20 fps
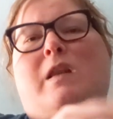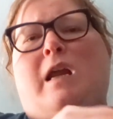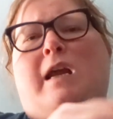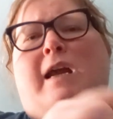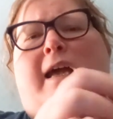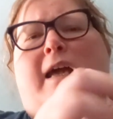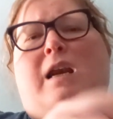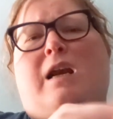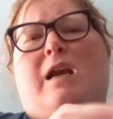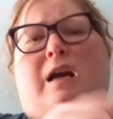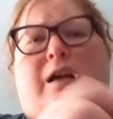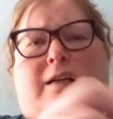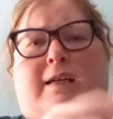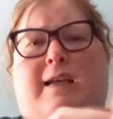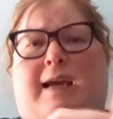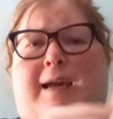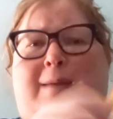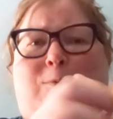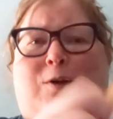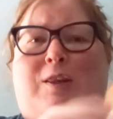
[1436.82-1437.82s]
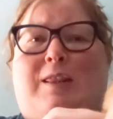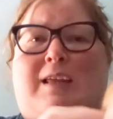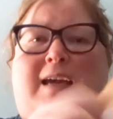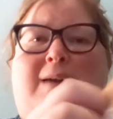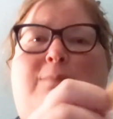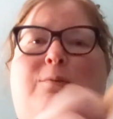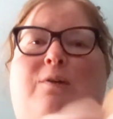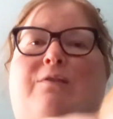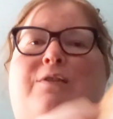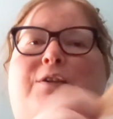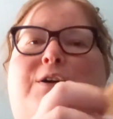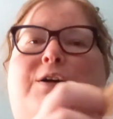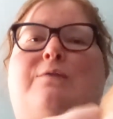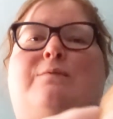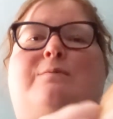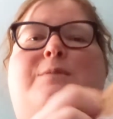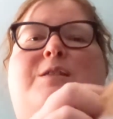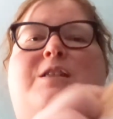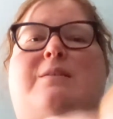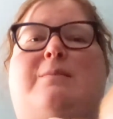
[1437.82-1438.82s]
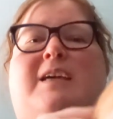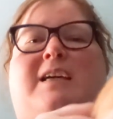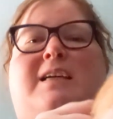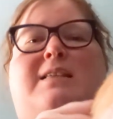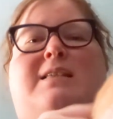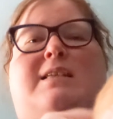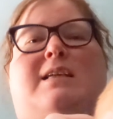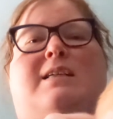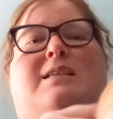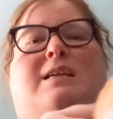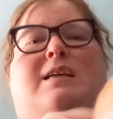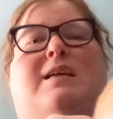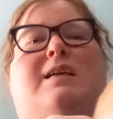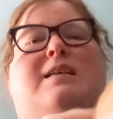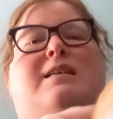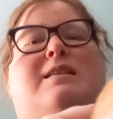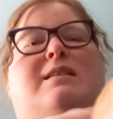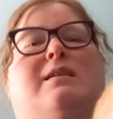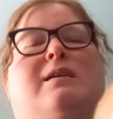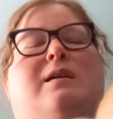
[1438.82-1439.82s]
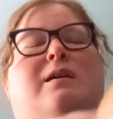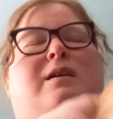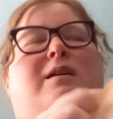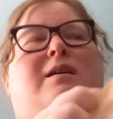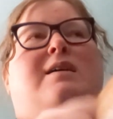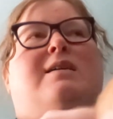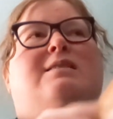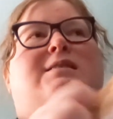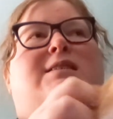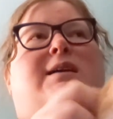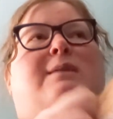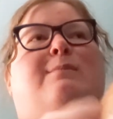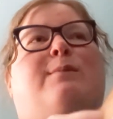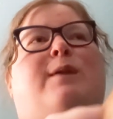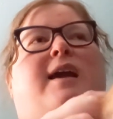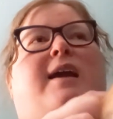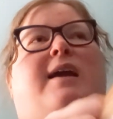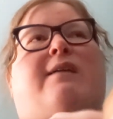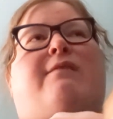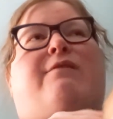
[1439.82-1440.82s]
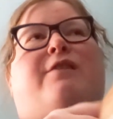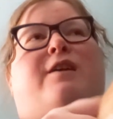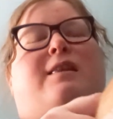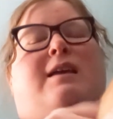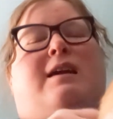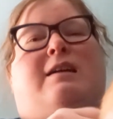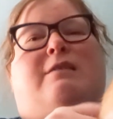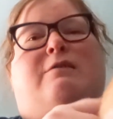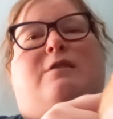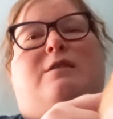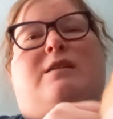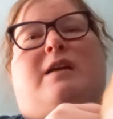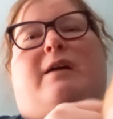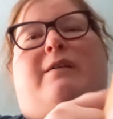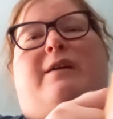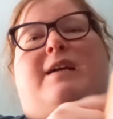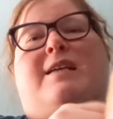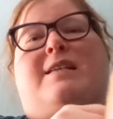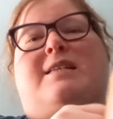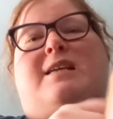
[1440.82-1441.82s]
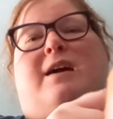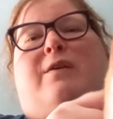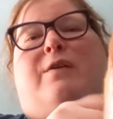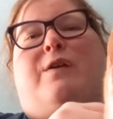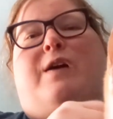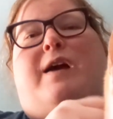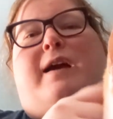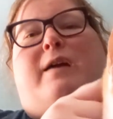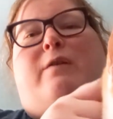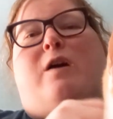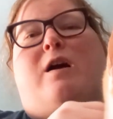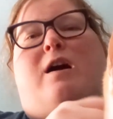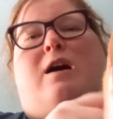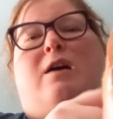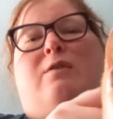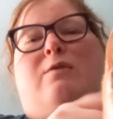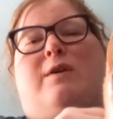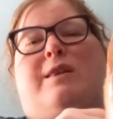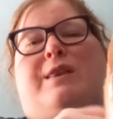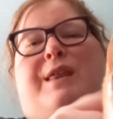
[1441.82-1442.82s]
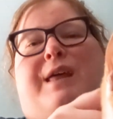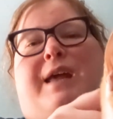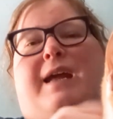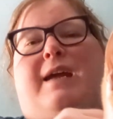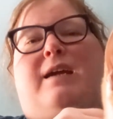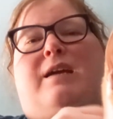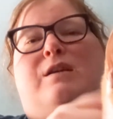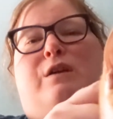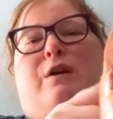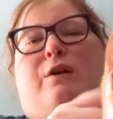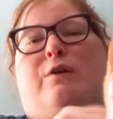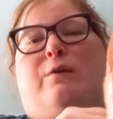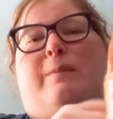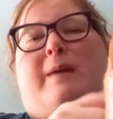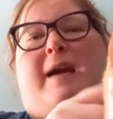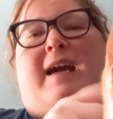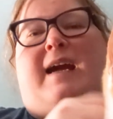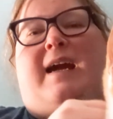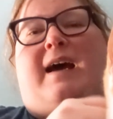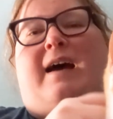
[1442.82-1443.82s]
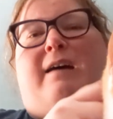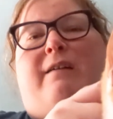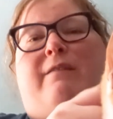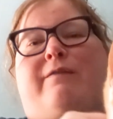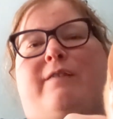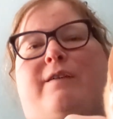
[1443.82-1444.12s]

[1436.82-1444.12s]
I had a hard time with Game of Thrones because it just seemed like everything was always going wrong with like no payoff